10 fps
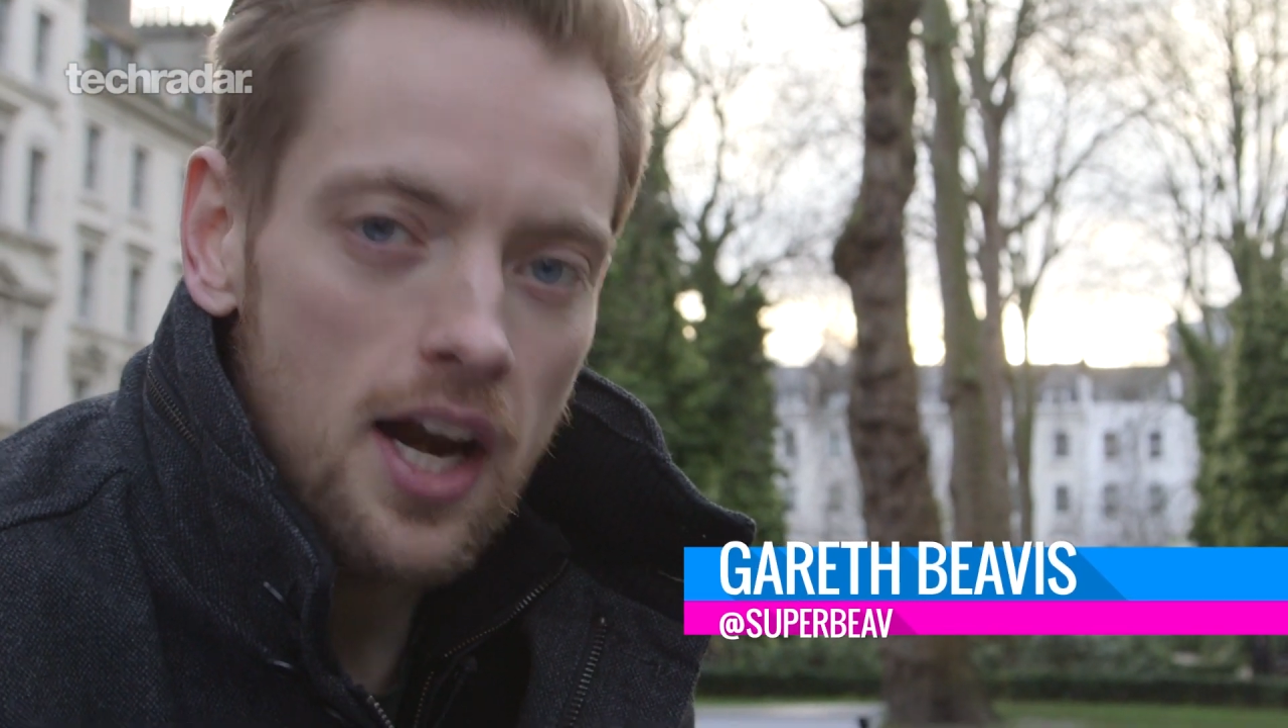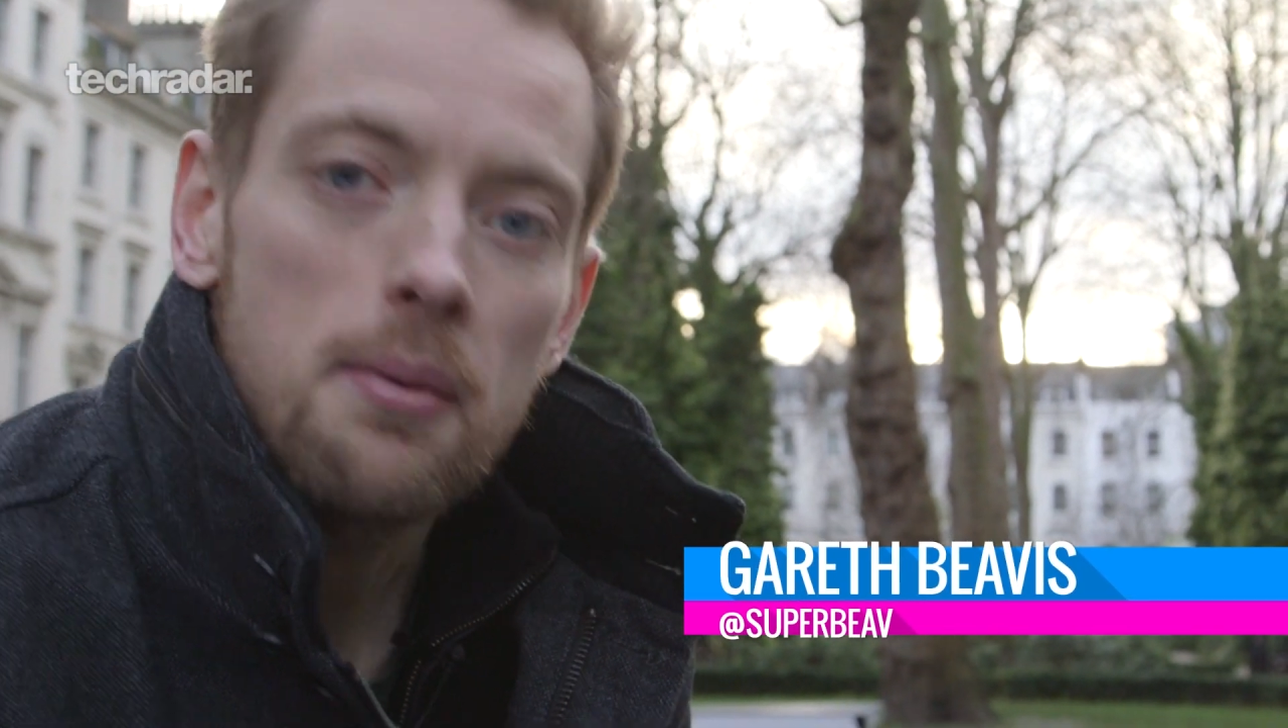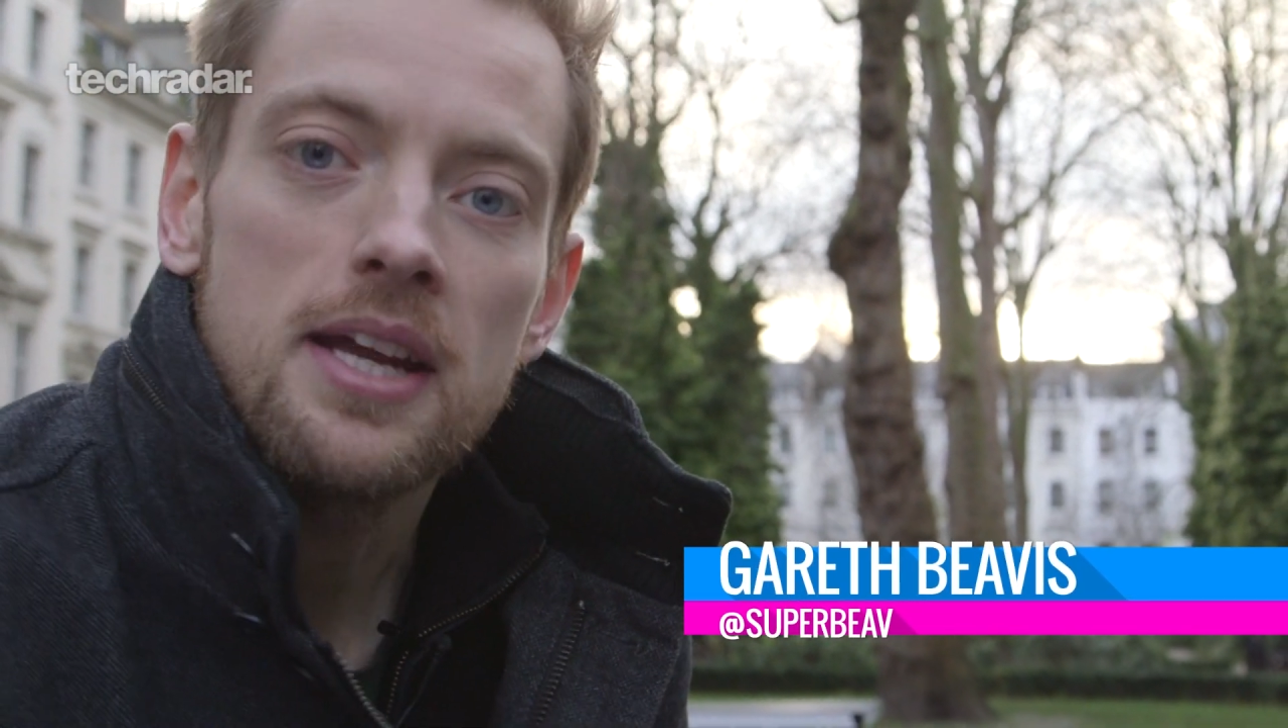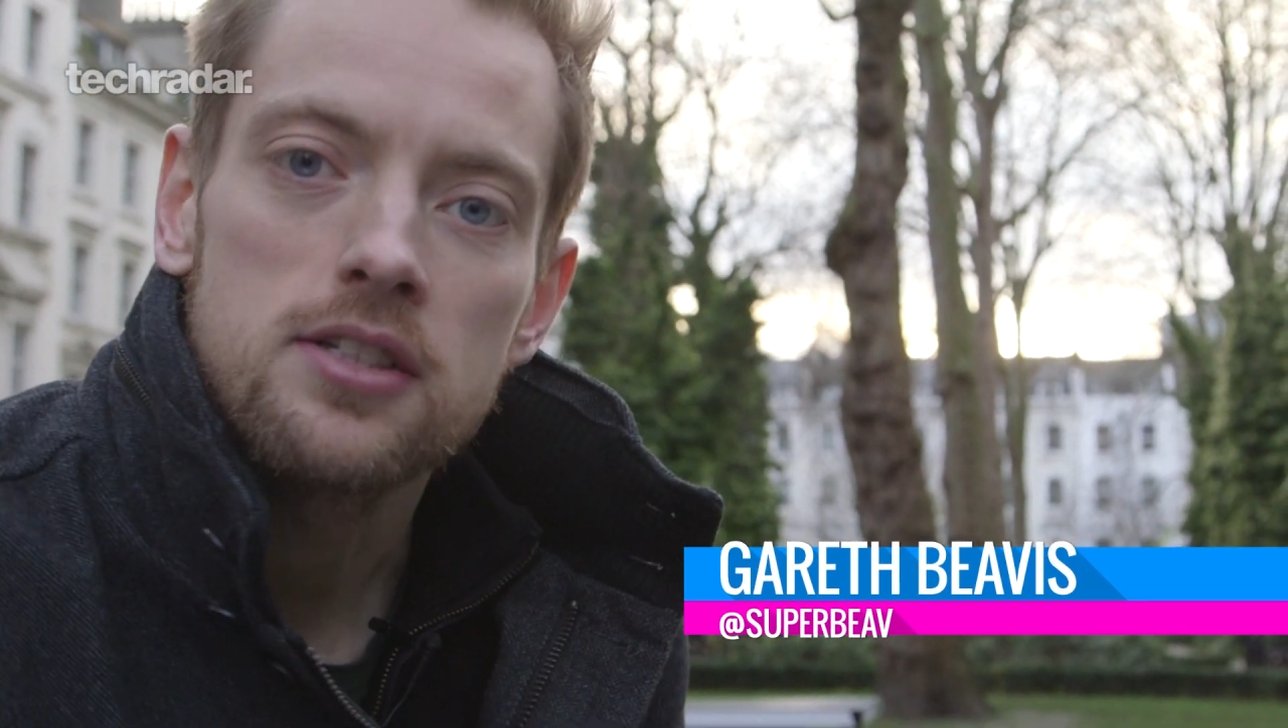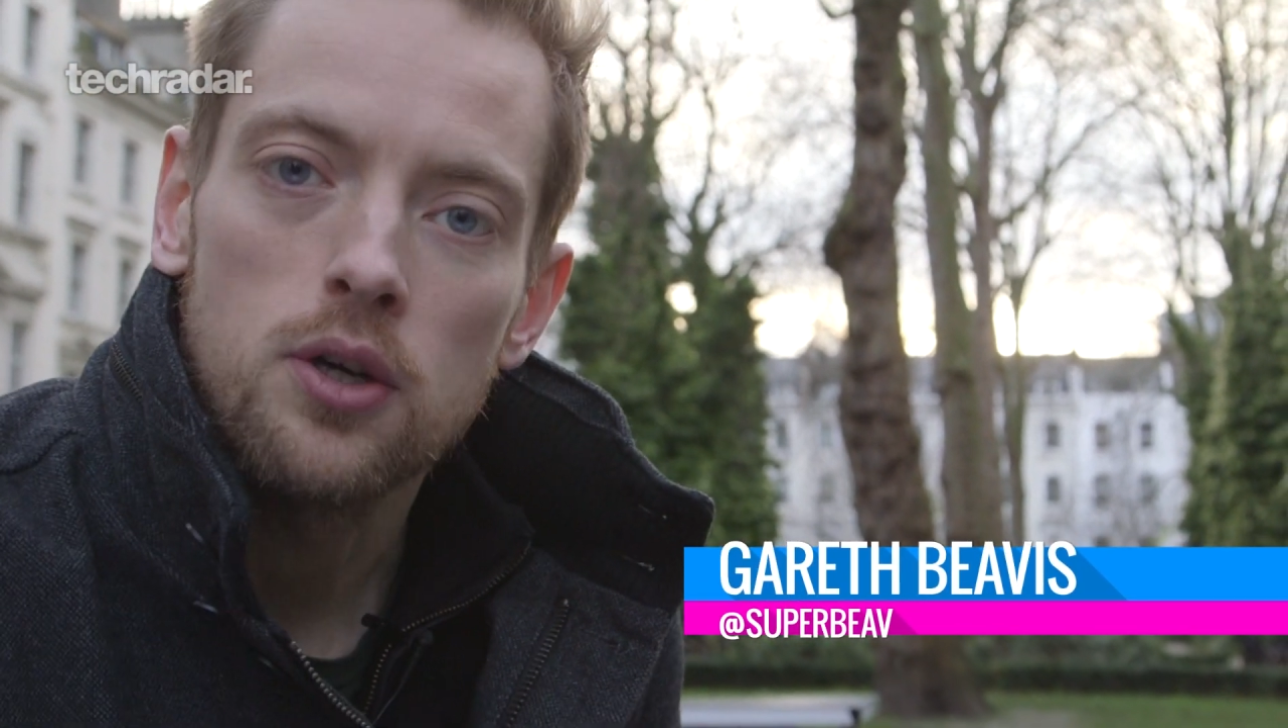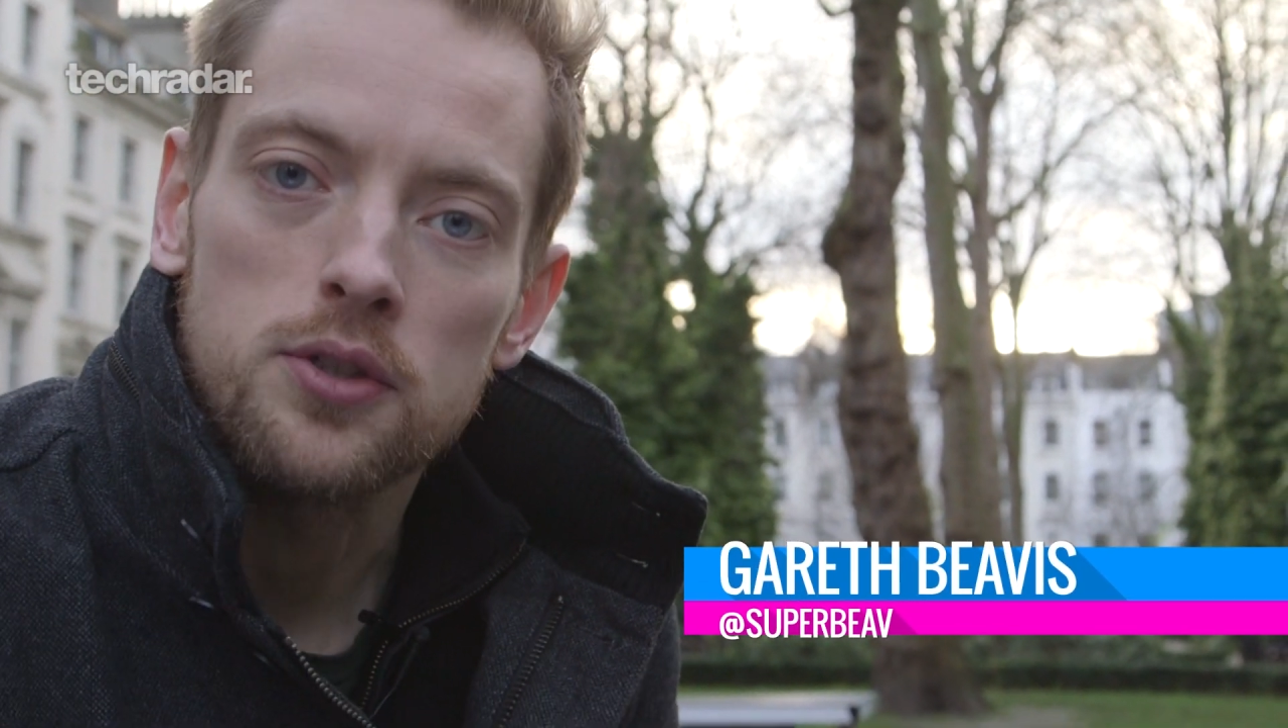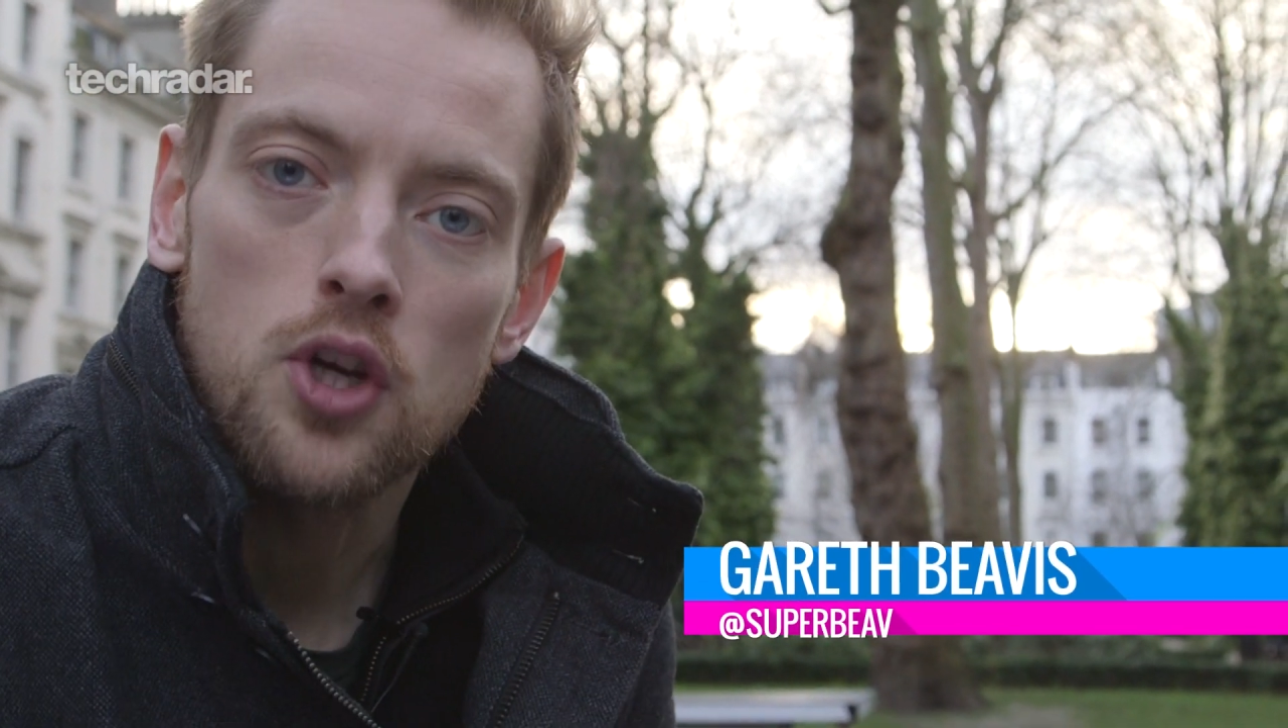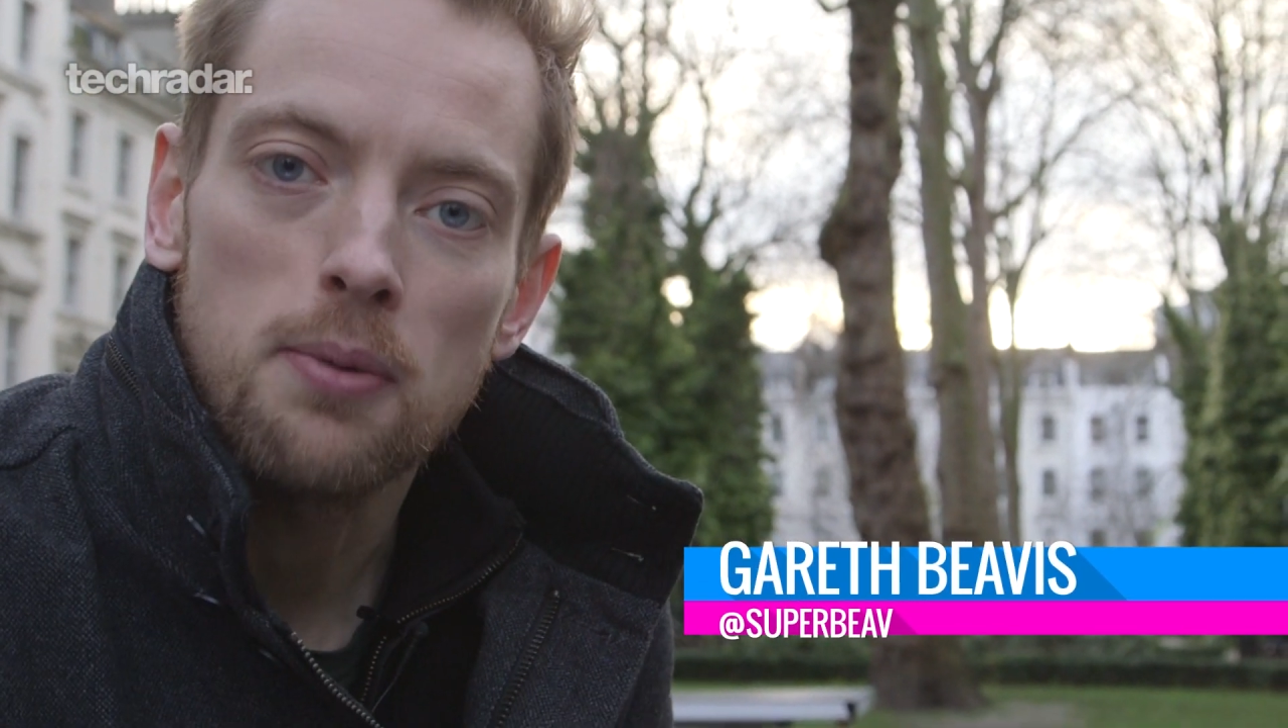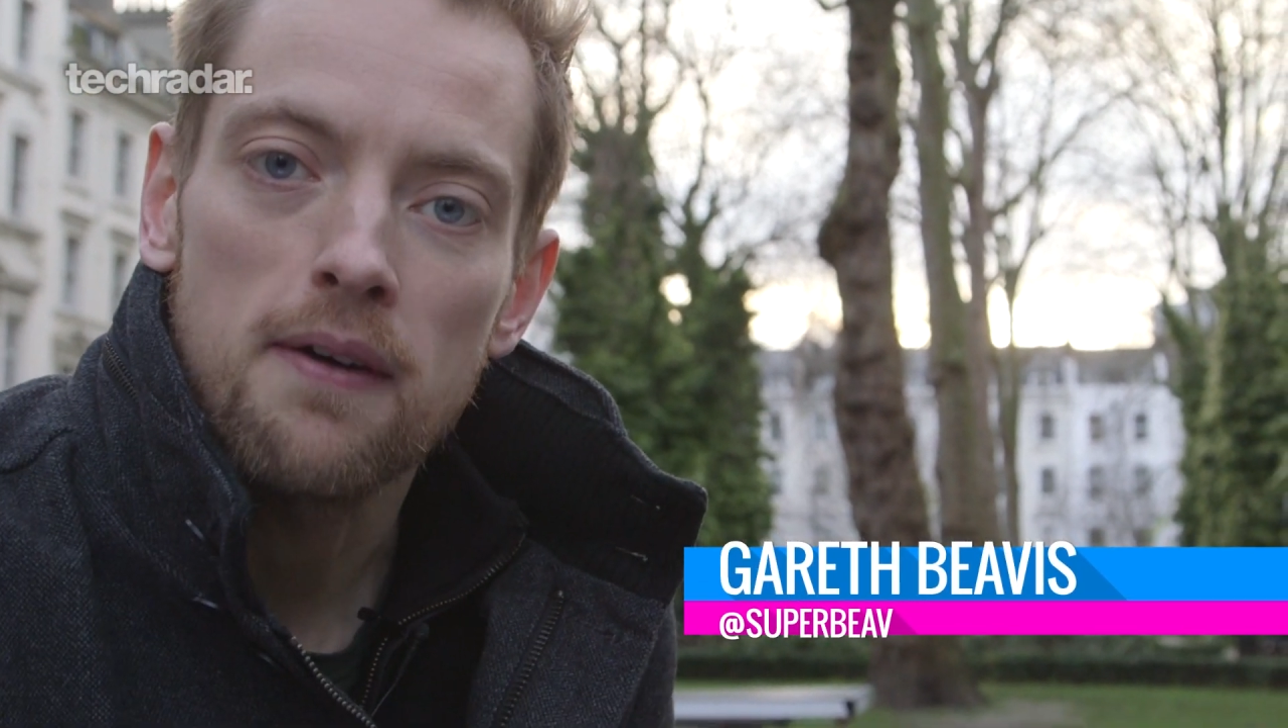and I'm here to talk to you